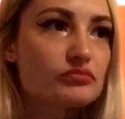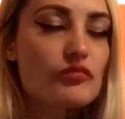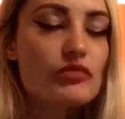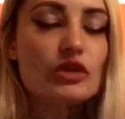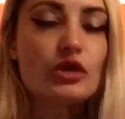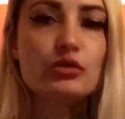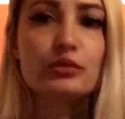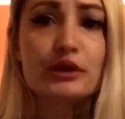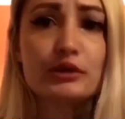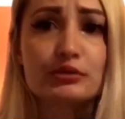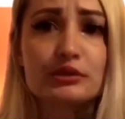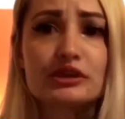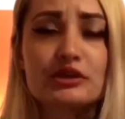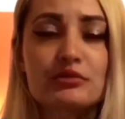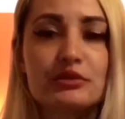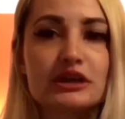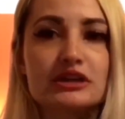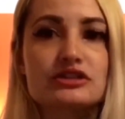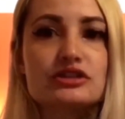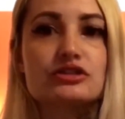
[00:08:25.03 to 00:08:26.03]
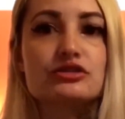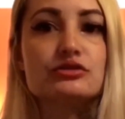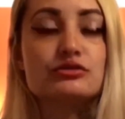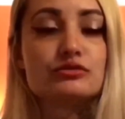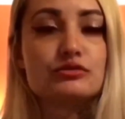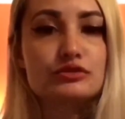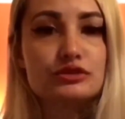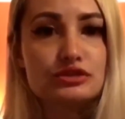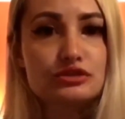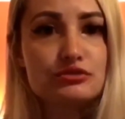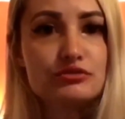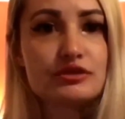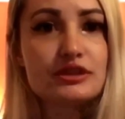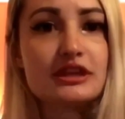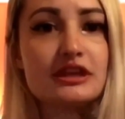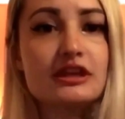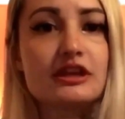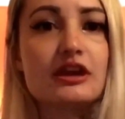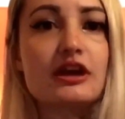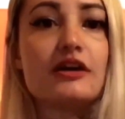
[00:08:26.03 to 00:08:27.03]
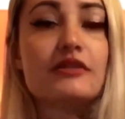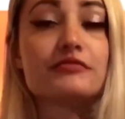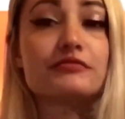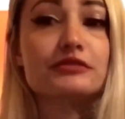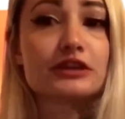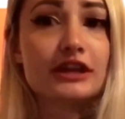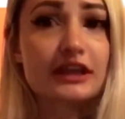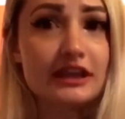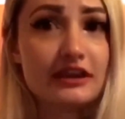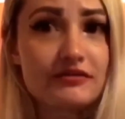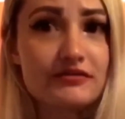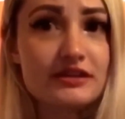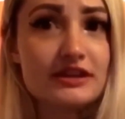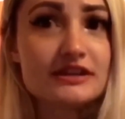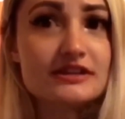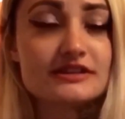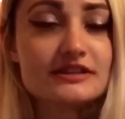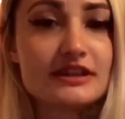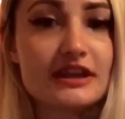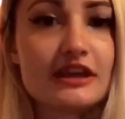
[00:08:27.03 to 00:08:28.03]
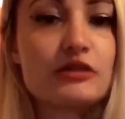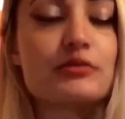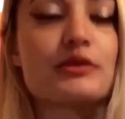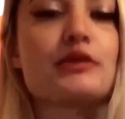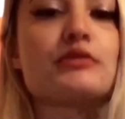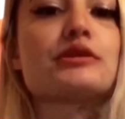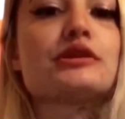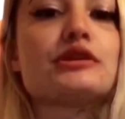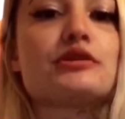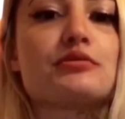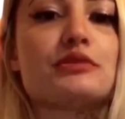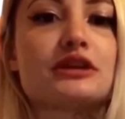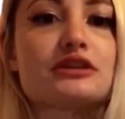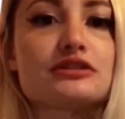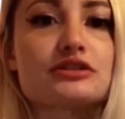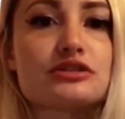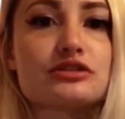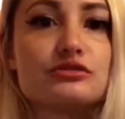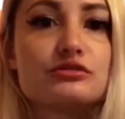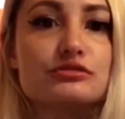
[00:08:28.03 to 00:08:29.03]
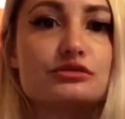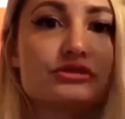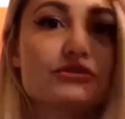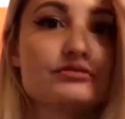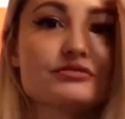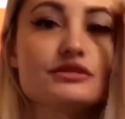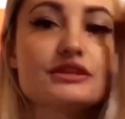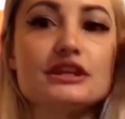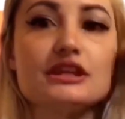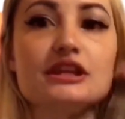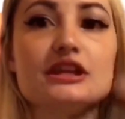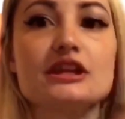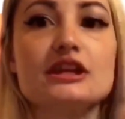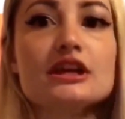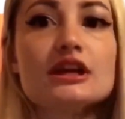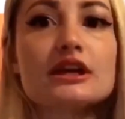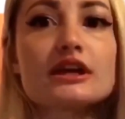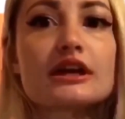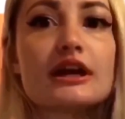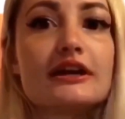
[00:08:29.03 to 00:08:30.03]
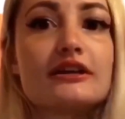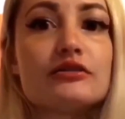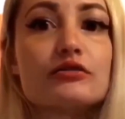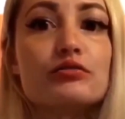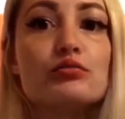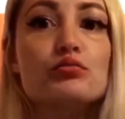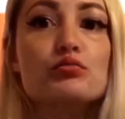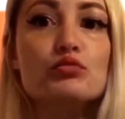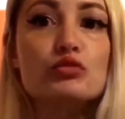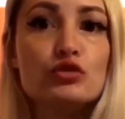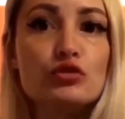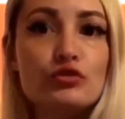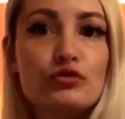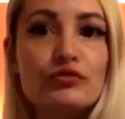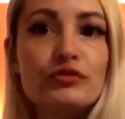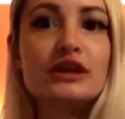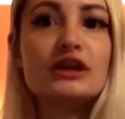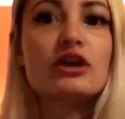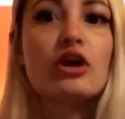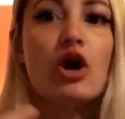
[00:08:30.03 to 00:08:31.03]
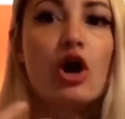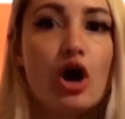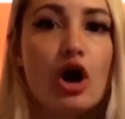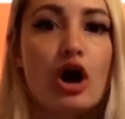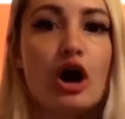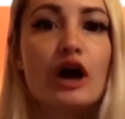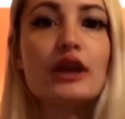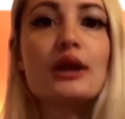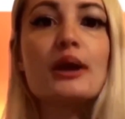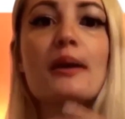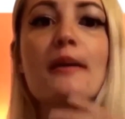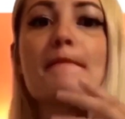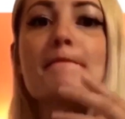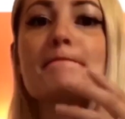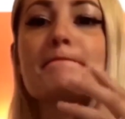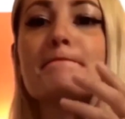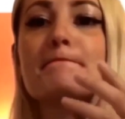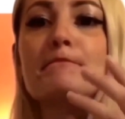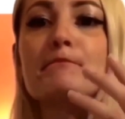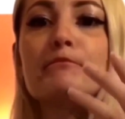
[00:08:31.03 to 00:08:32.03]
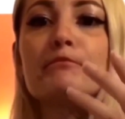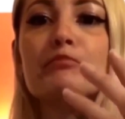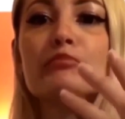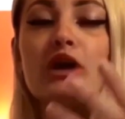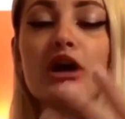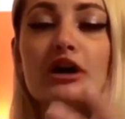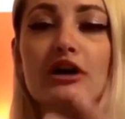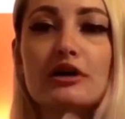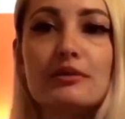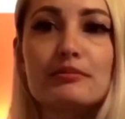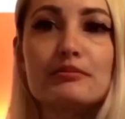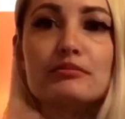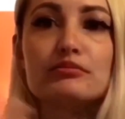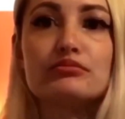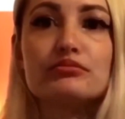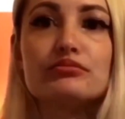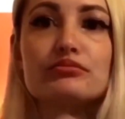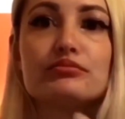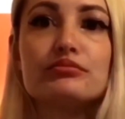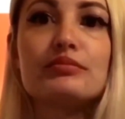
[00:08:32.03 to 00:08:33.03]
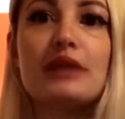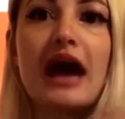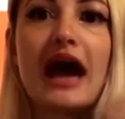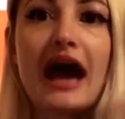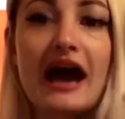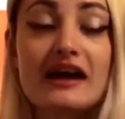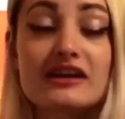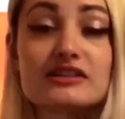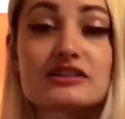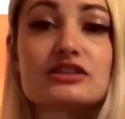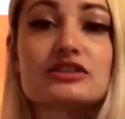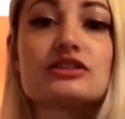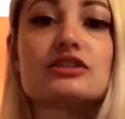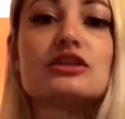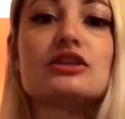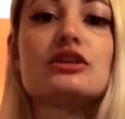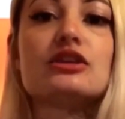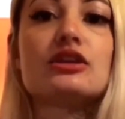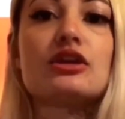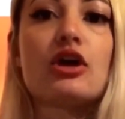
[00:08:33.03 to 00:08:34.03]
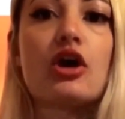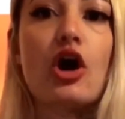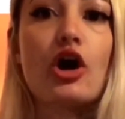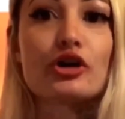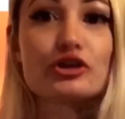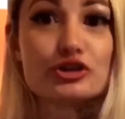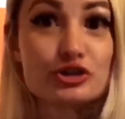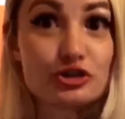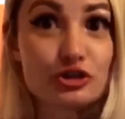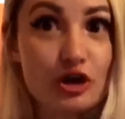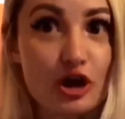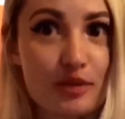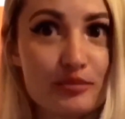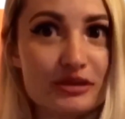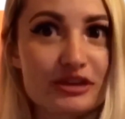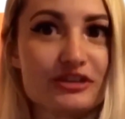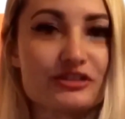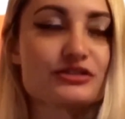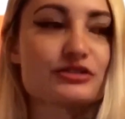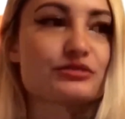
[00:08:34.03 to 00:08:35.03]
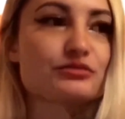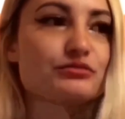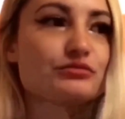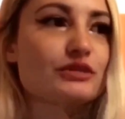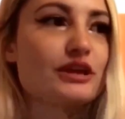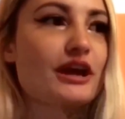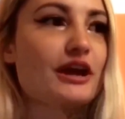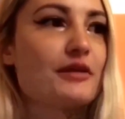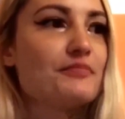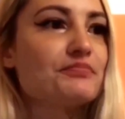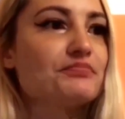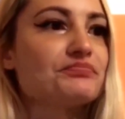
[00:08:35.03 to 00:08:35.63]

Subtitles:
we really want to do the forgiveness thing. We really want to do the kind of moving on past our traumas, right?